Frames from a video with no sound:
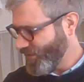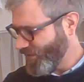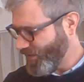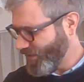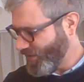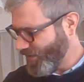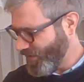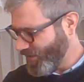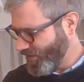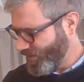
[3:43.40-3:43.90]

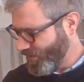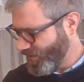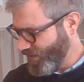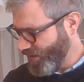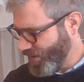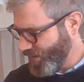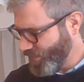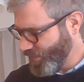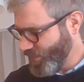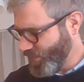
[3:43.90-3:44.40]
And,
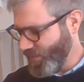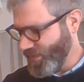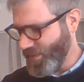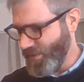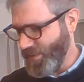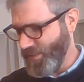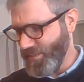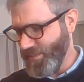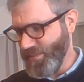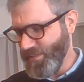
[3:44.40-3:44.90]
yeah,
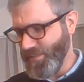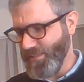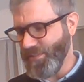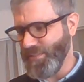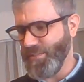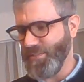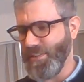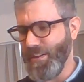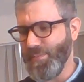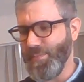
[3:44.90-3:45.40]

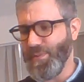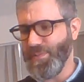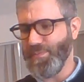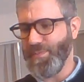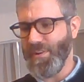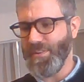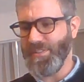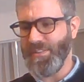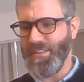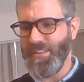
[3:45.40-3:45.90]
Japanese
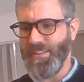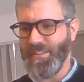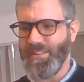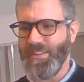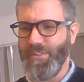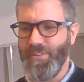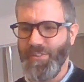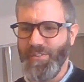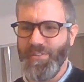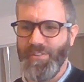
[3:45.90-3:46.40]
pressing. It's
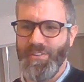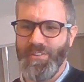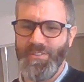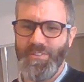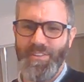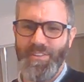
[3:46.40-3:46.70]
got all the